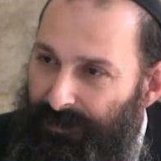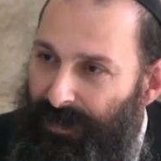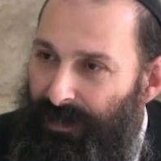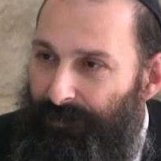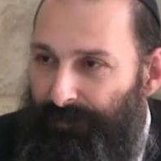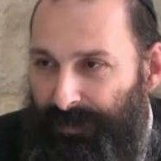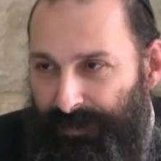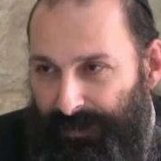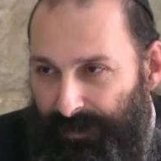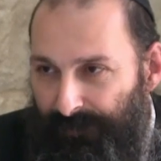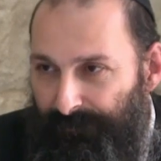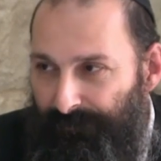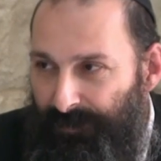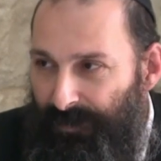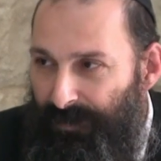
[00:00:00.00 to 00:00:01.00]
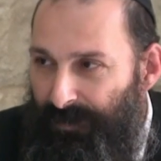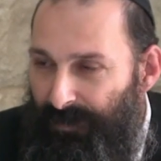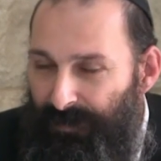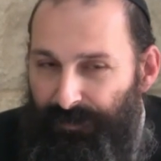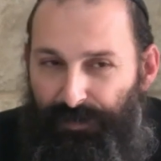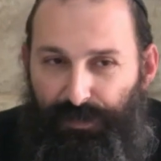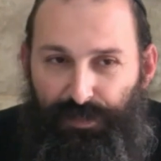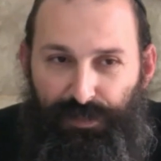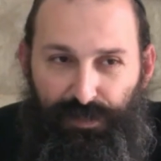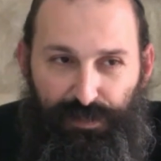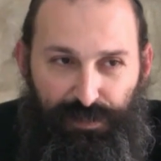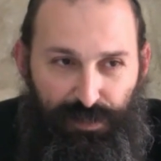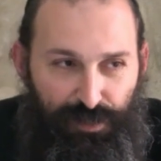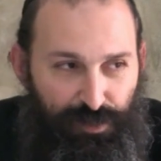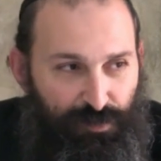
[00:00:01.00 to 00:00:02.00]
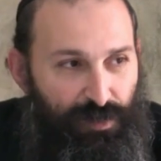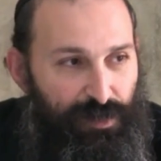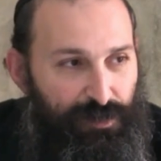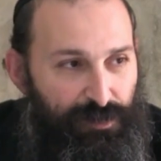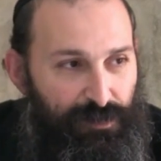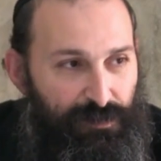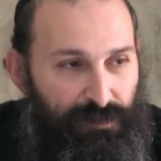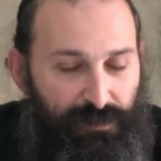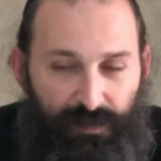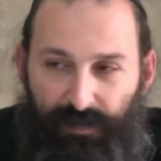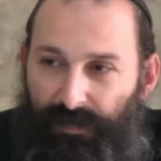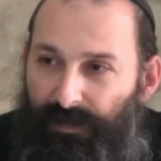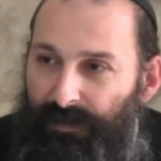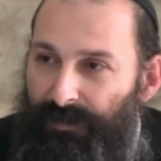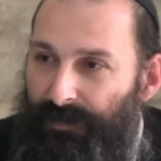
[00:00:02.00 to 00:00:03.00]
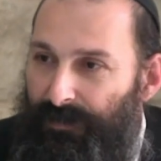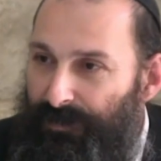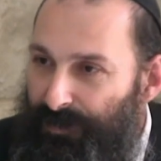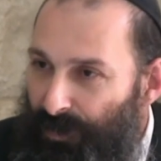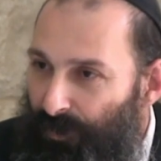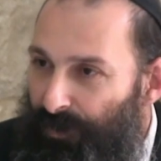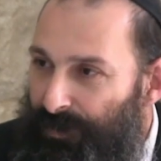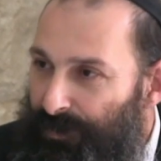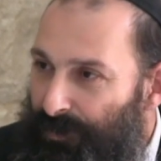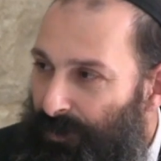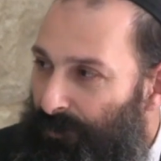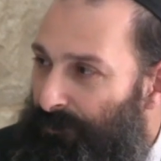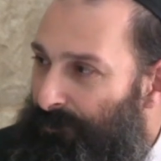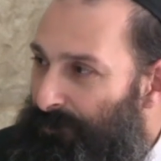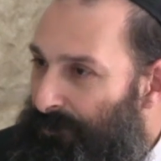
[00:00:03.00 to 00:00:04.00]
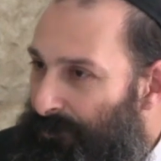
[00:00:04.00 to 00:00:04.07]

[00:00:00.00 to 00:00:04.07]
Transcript: Tell him, listen, this is the situation, so and so.